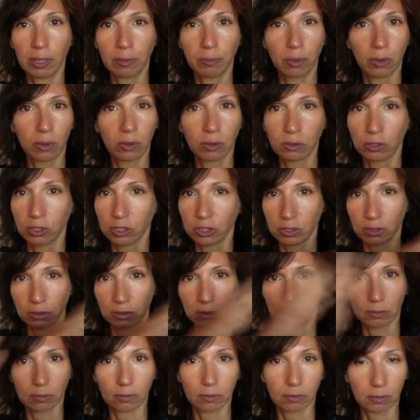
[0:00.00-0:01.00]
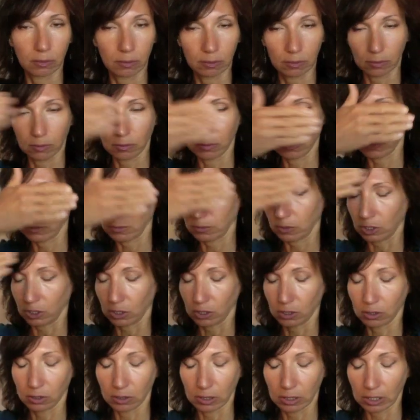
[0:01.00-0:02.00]
people just
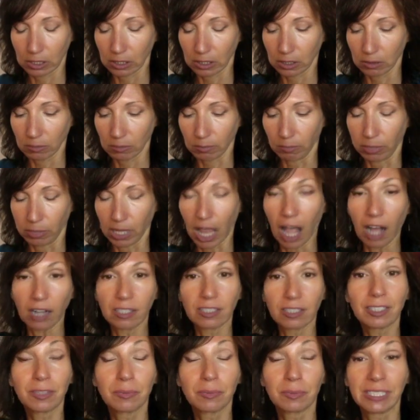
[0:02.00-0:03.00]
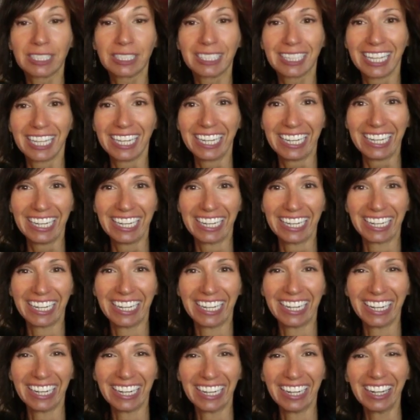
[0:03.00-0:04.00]
just blocked completely.
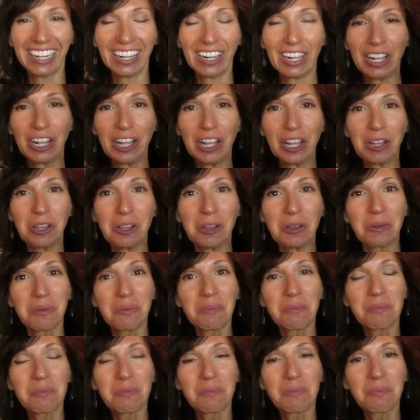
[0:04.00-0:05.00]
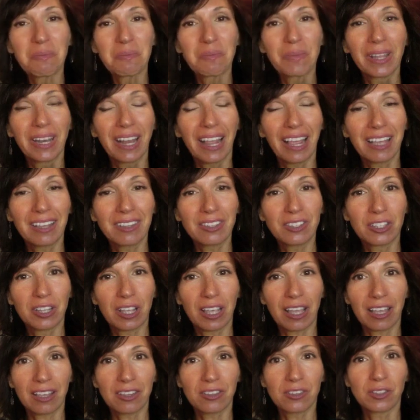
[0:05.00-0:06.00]
But as
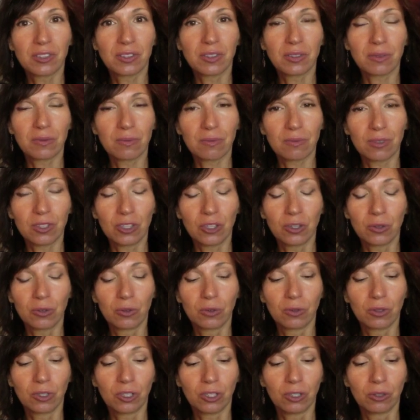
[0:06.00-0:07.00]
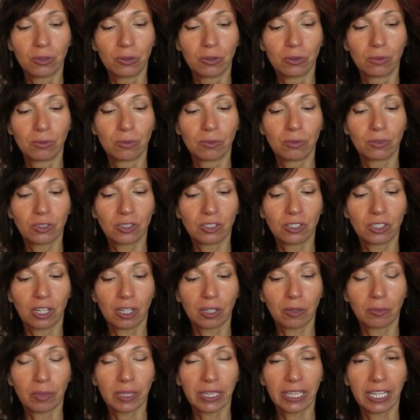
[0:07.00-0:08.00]
as you you
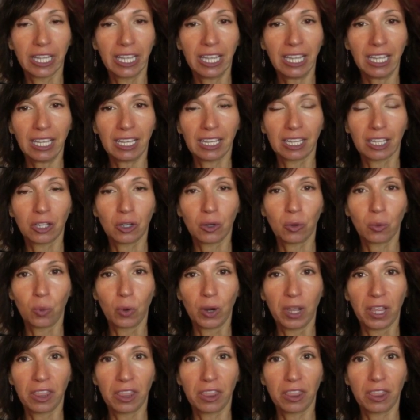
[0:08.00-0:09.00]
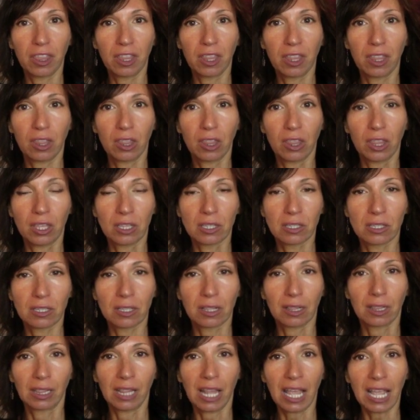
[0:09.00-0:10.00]
start playing with
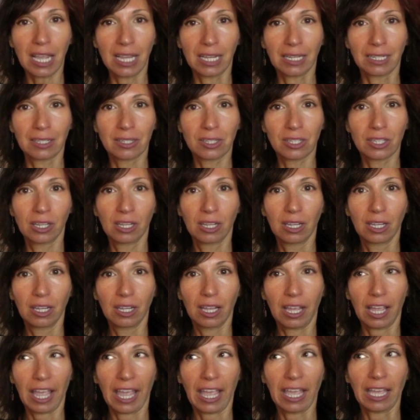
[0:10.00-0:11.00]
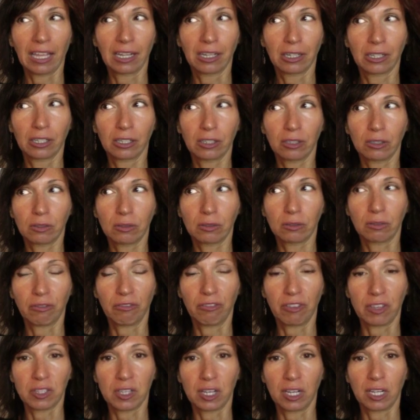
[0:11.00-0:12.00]
this light and
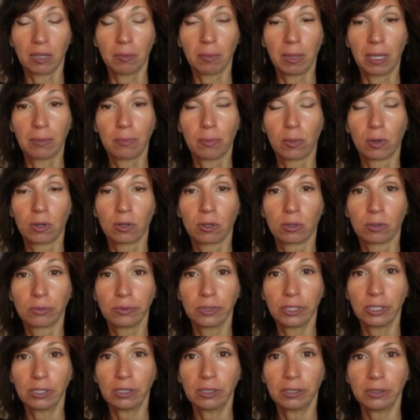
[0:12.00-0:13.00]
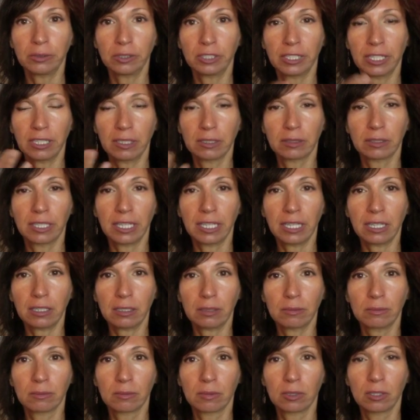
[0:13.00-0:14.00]
visiting people, you know, take take a
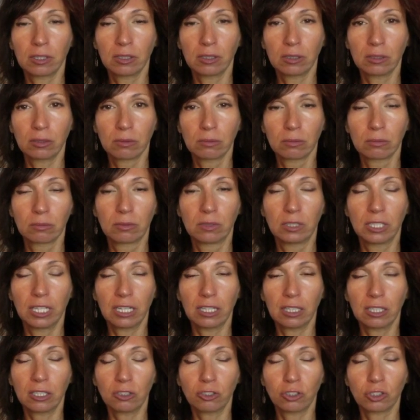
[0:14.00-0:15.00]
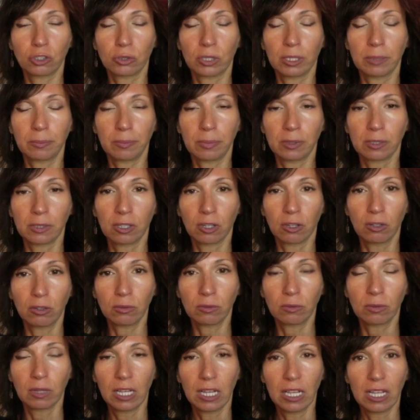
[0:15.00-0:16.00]
little take a little trip and
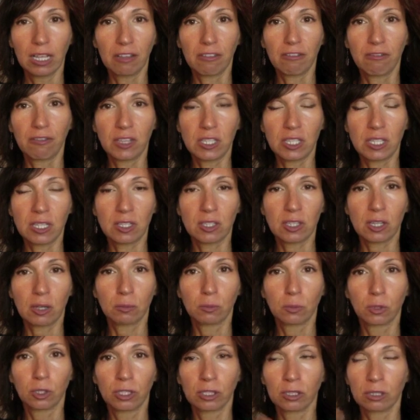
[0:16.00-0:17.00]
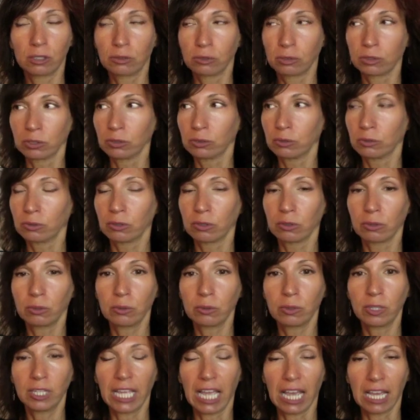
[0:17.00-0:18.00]
go visit someone through
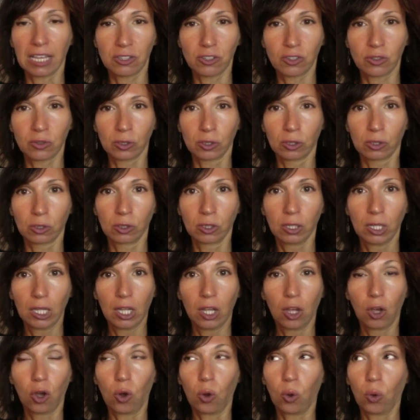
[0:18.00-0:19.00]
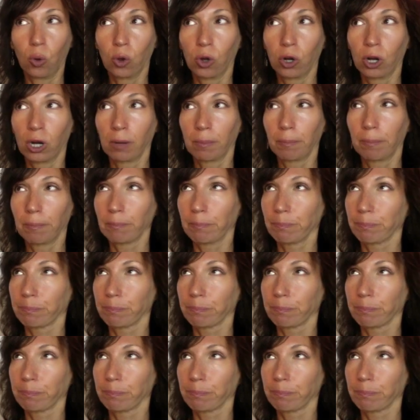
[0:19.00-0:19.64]
through the astral, or